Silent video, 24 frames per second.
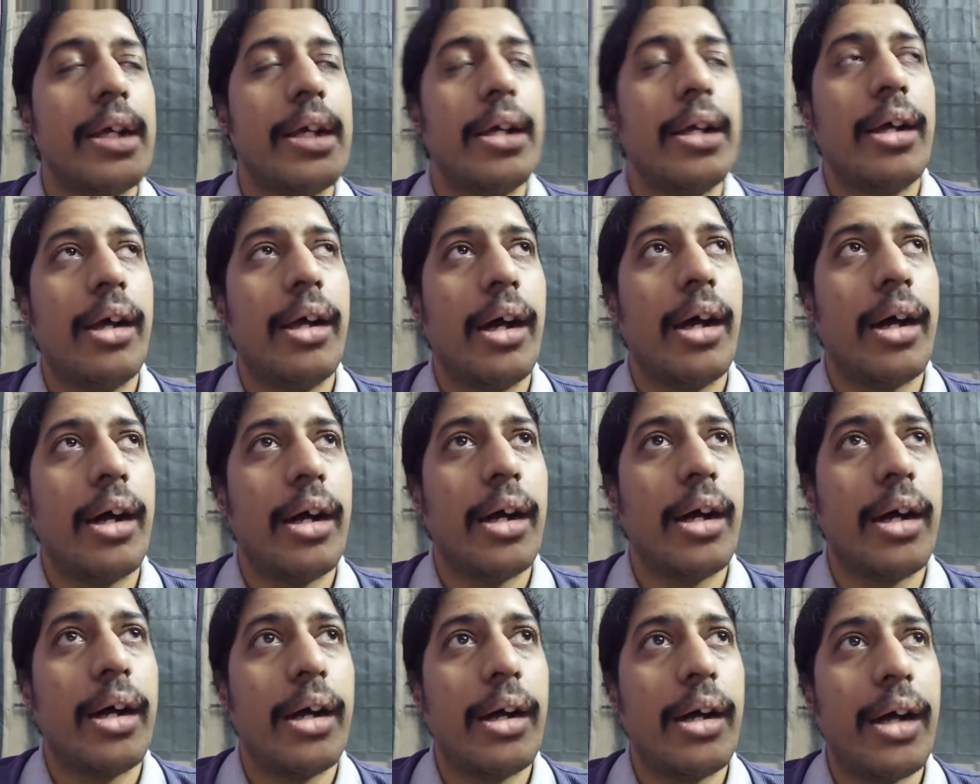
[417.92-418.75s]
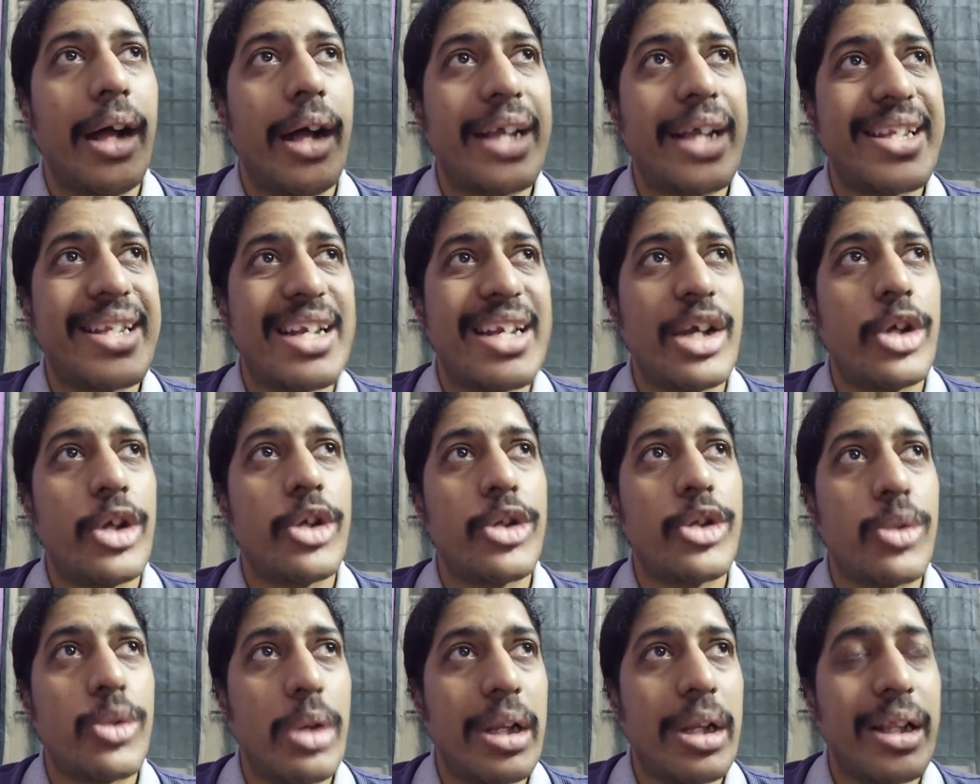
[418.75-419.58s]
uh, as an
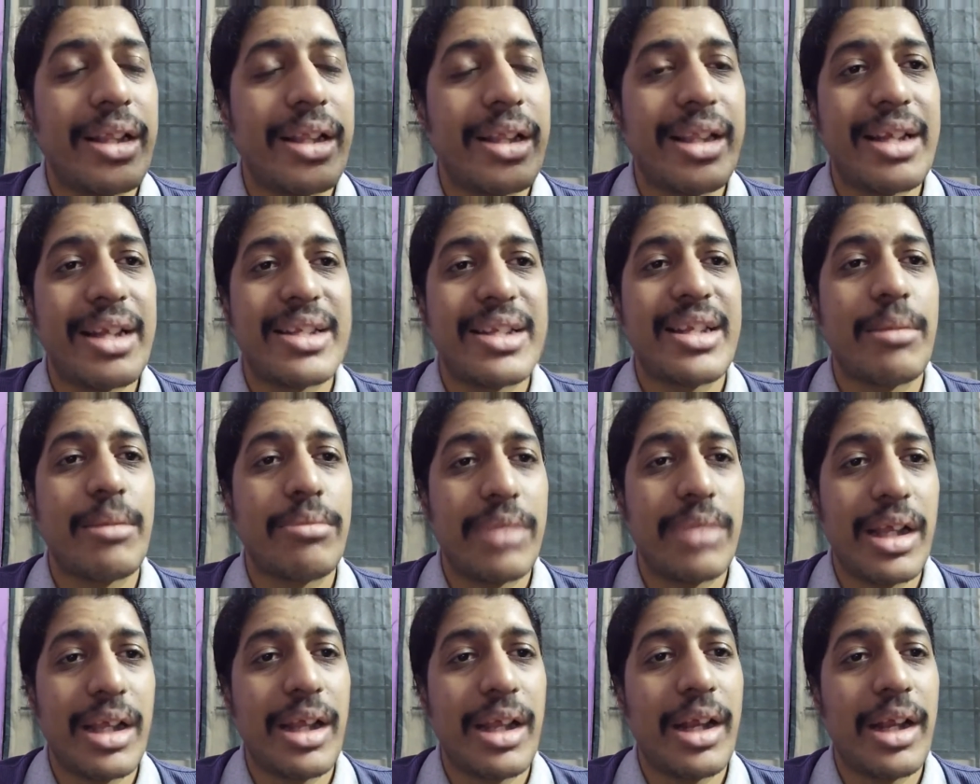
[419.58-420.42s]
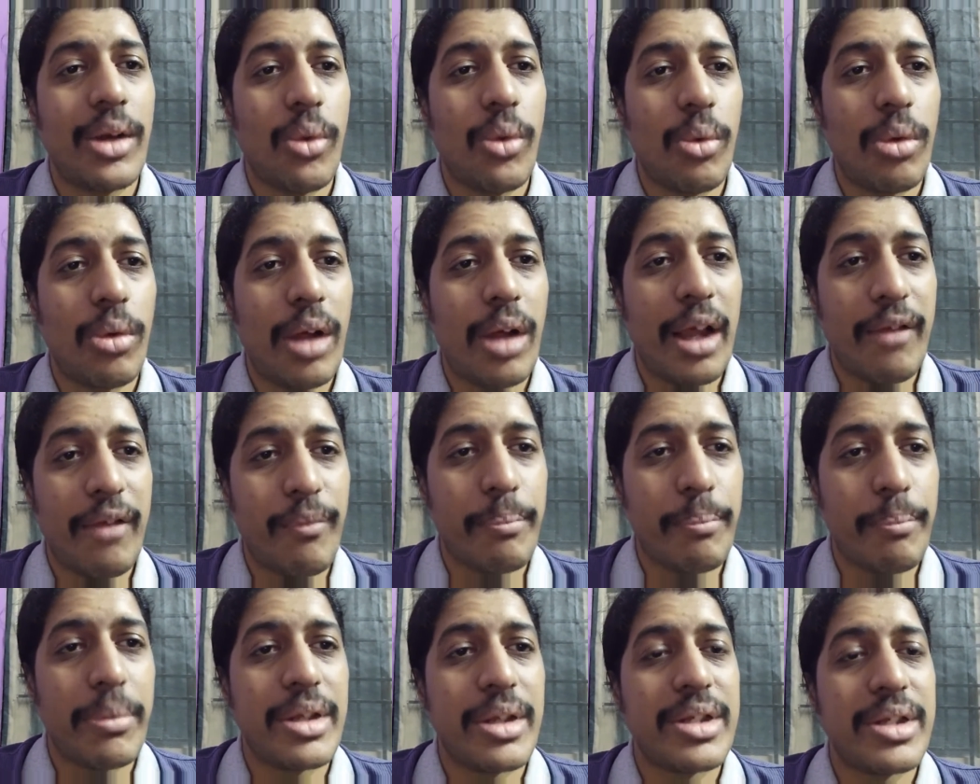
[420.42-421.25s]
individual that's something you know i
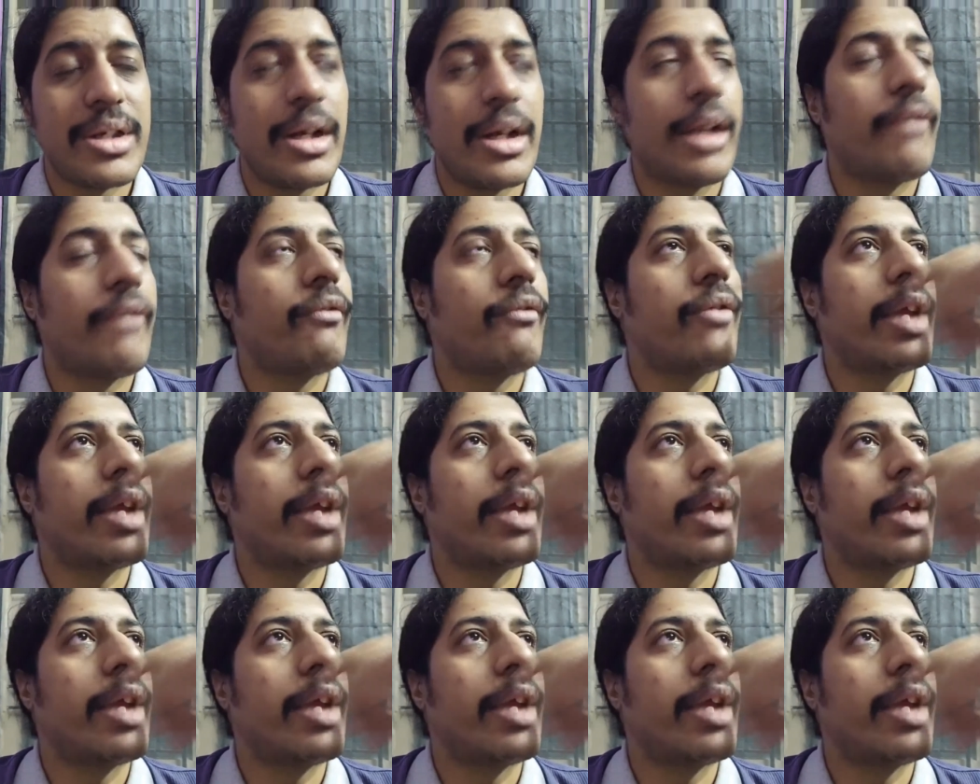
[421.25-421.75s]
personally feel